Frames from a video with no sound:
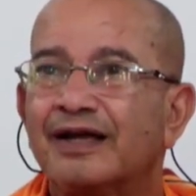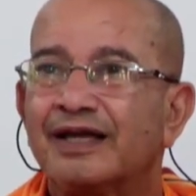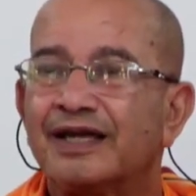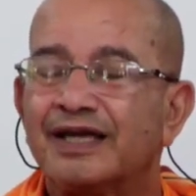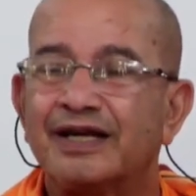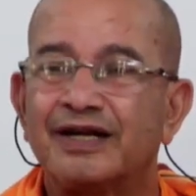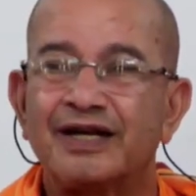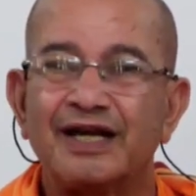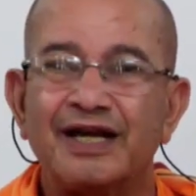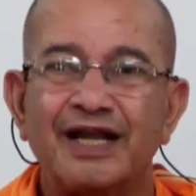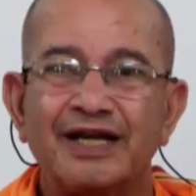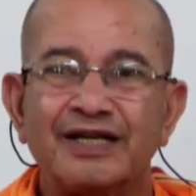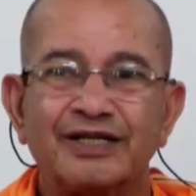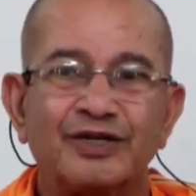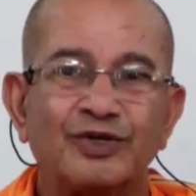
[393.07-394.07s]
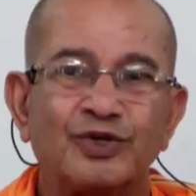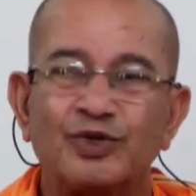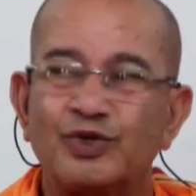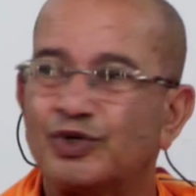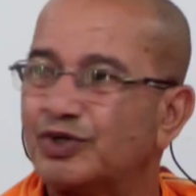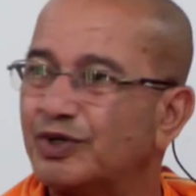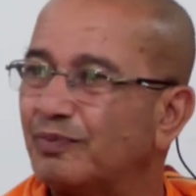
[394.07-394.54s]
in
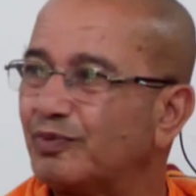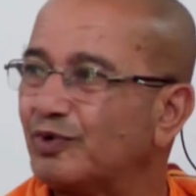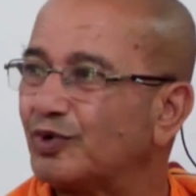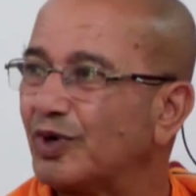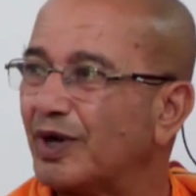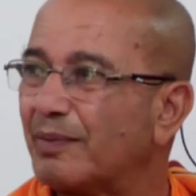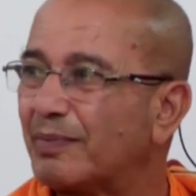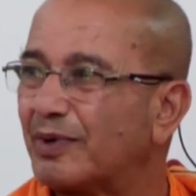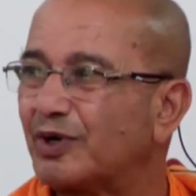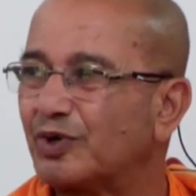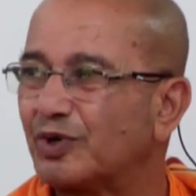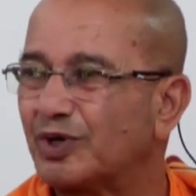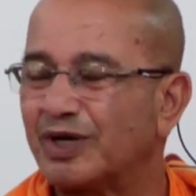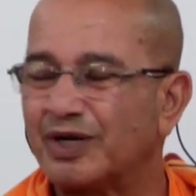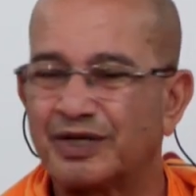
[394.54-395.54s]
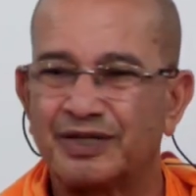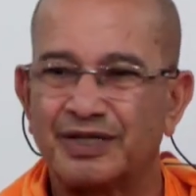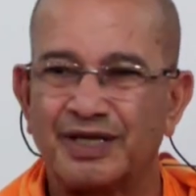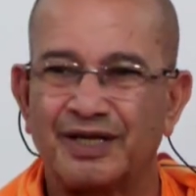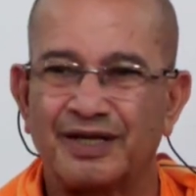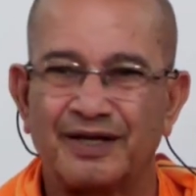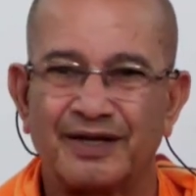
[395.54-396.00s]
relationship to a particular thing.